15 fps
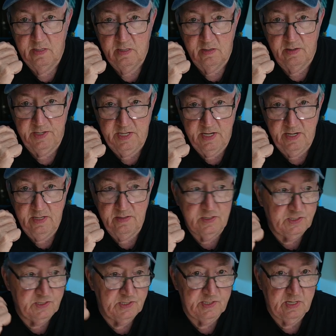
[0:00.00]
Are you kidding?
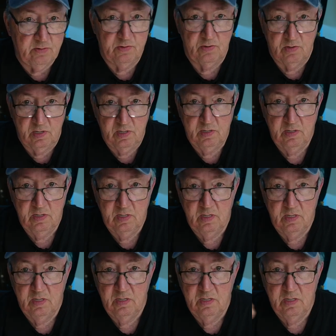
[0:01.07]
This is Ecuador.
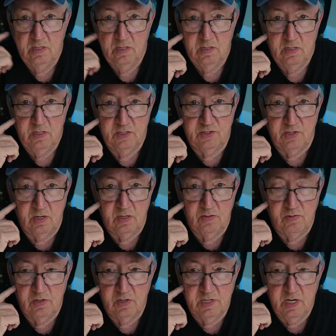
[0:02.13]
It's a third
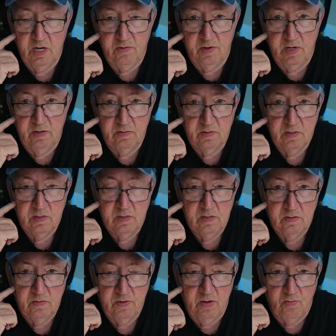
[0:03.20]
world country.
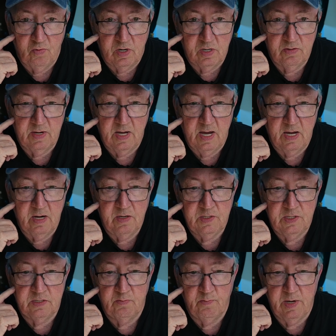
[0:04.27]
We have water
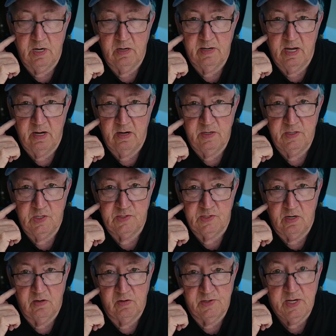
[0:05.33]
outages and power outages
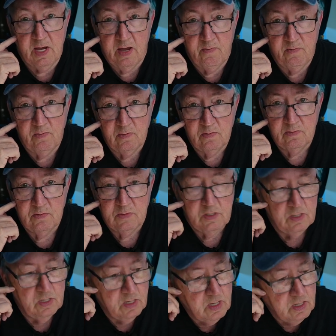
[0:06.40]
all the time.
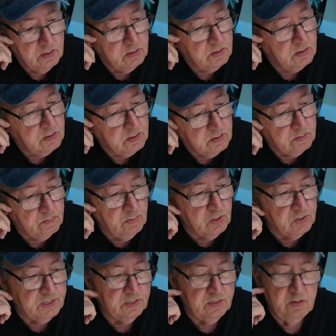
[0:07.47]

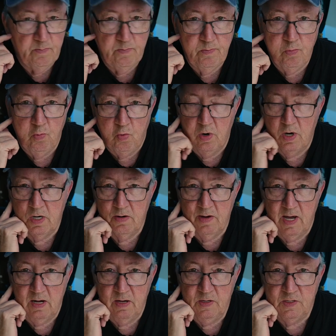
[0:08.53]
Mostly the water
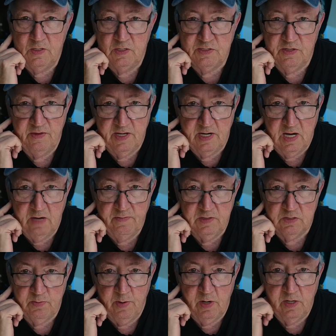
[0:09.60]
outages that I've
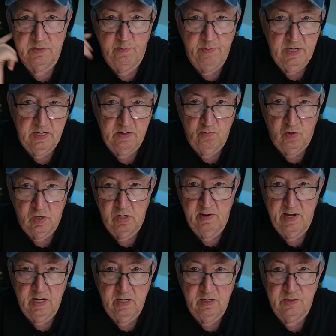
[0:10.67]
experienced have been water
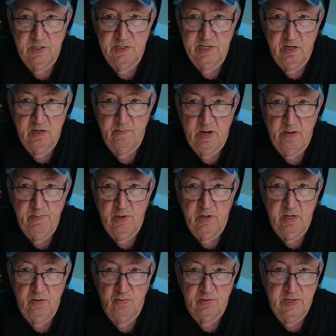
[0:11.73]
outages here in my
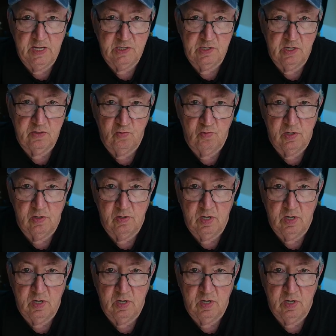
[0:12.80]
building where they shut the water